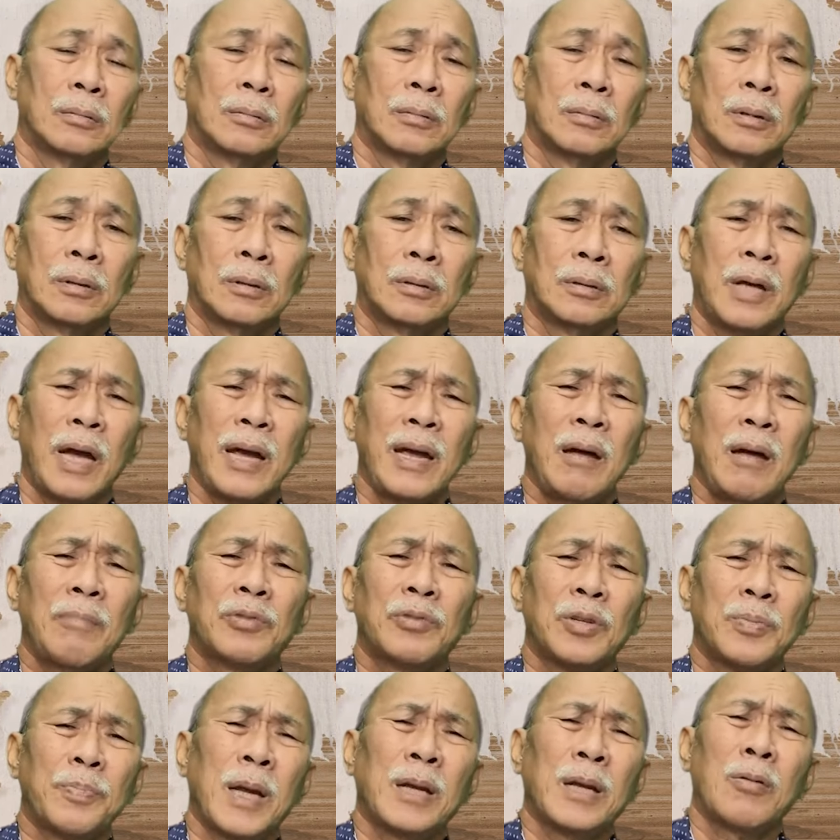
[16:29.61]
they have
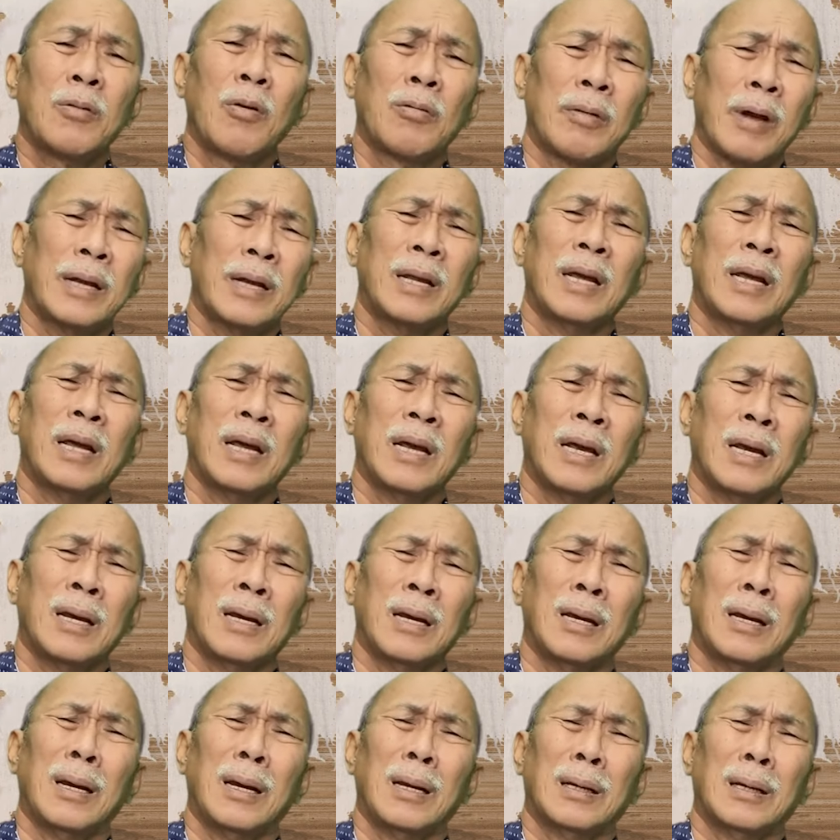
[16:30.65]
spent
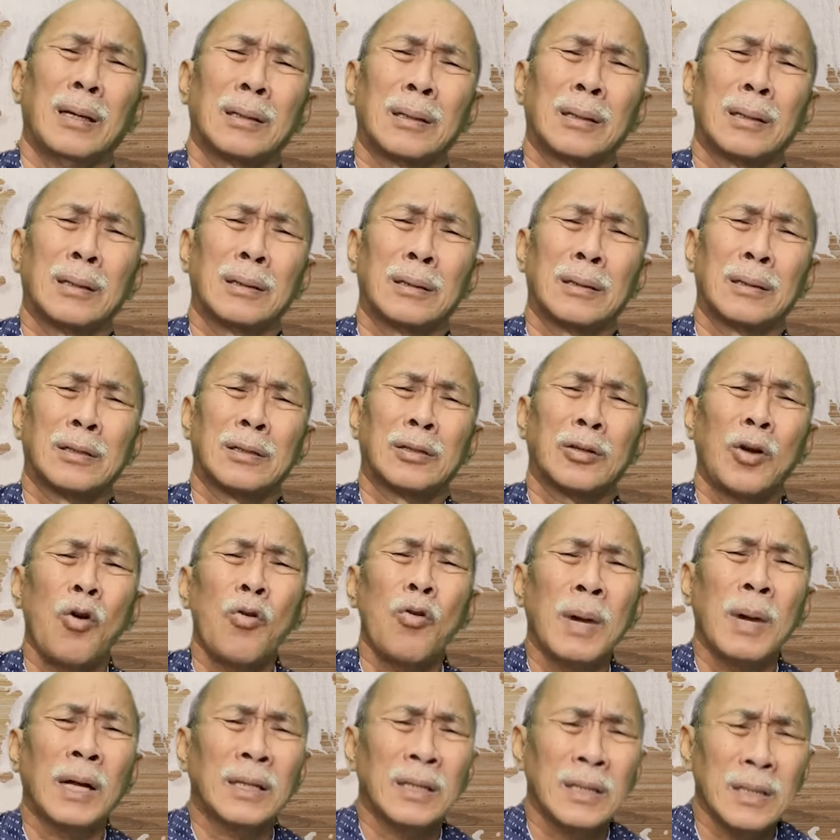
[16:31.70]
already so
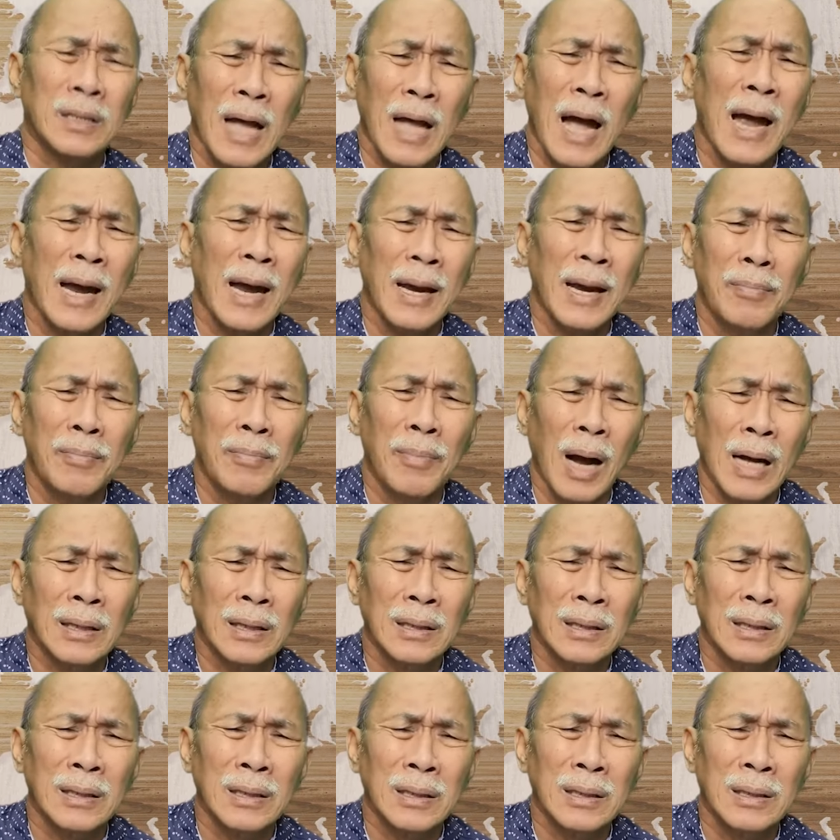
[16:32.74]
much time
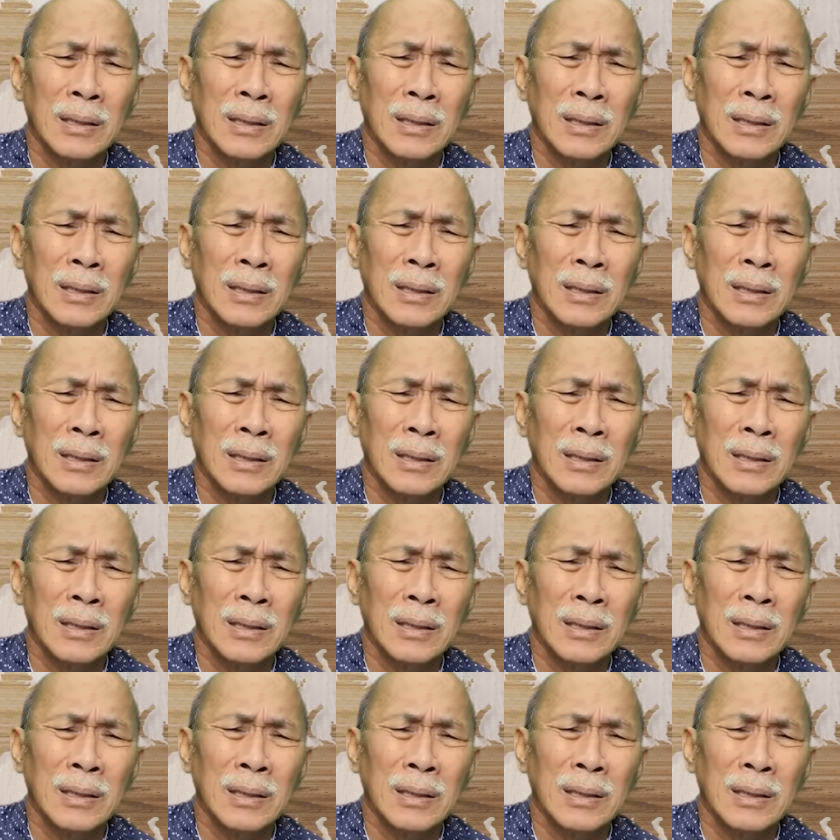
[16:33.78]
as